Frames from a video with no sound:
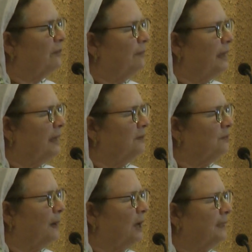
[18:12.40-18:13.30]
a
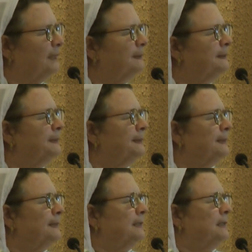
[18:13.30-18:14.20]
man's body.
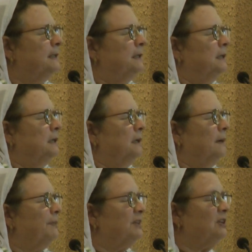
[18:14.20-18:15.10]

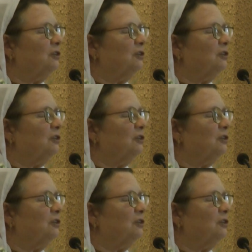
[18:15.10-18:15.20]
But